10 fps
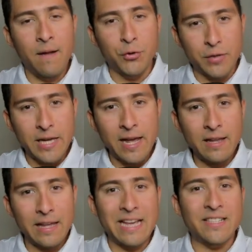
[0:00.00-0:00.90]

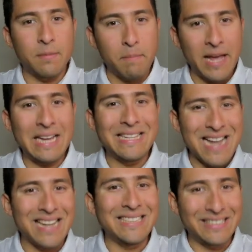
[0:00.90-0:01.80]
Today is May
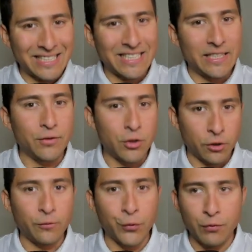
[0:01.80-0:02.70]
19,
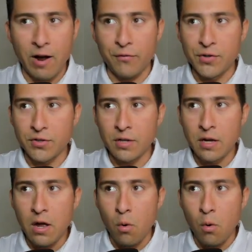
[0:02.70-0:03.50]
just for reference.